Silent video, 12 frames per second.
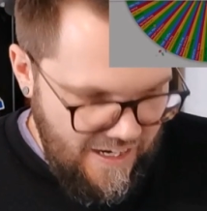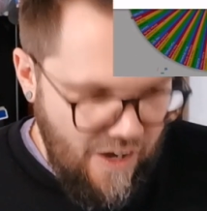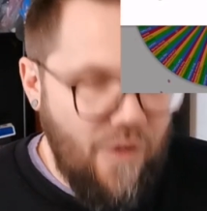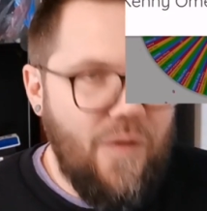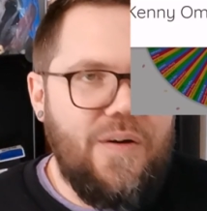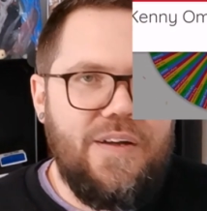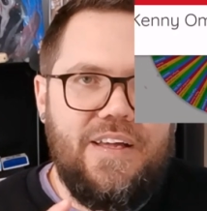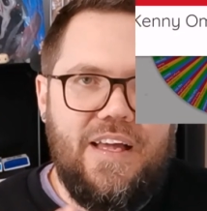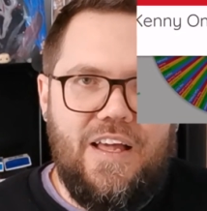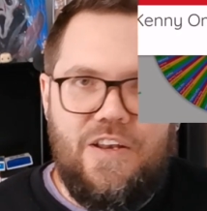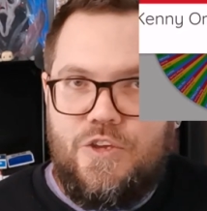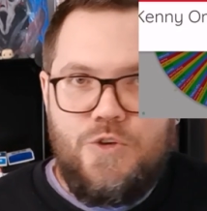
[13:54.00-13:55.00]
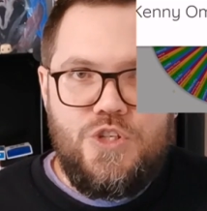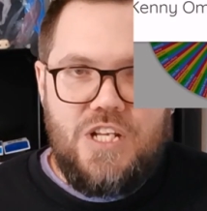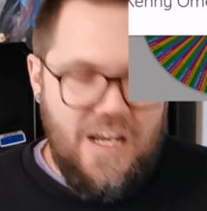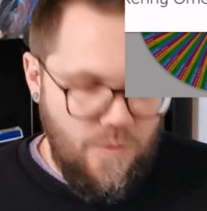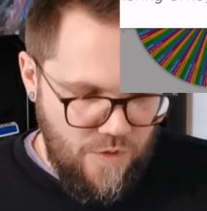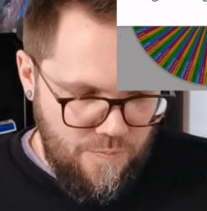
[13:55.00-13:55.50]
Now,
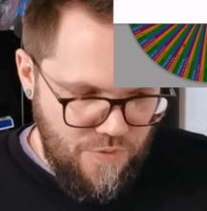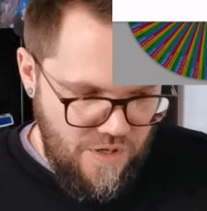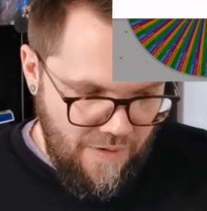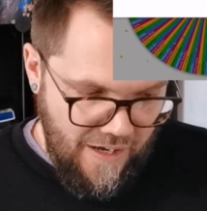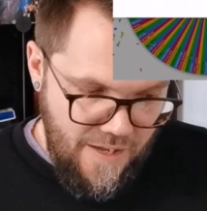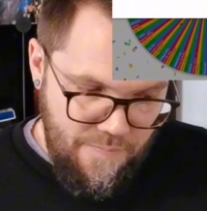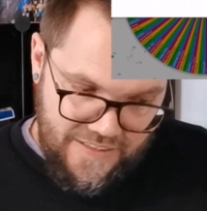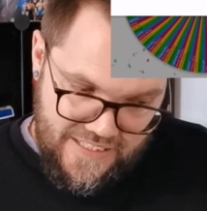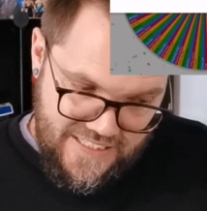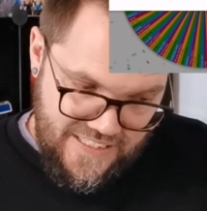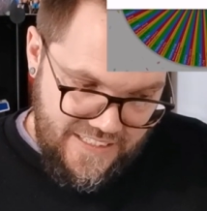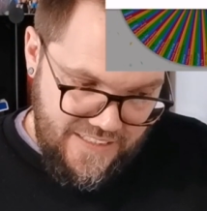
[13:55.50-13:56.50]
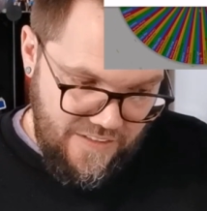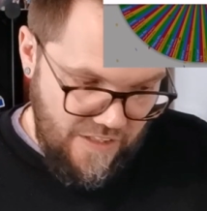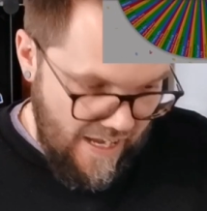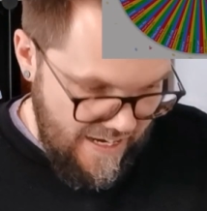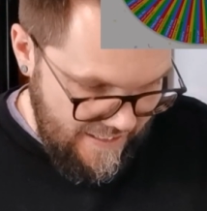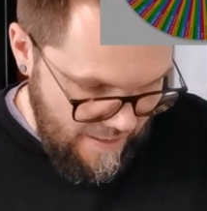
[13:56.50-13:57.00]
usually I wouldn't put him high, but this is
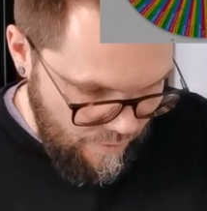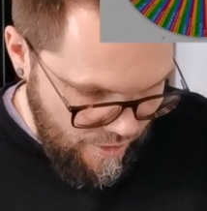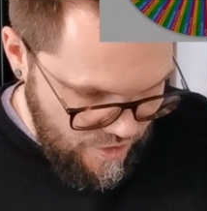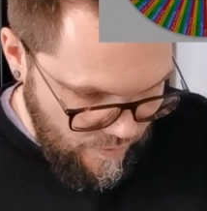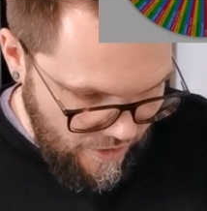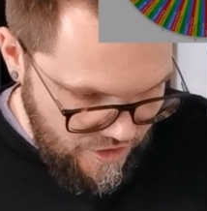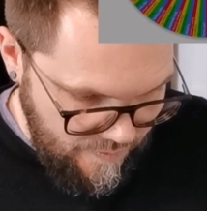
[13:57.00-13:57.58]
AEW as well,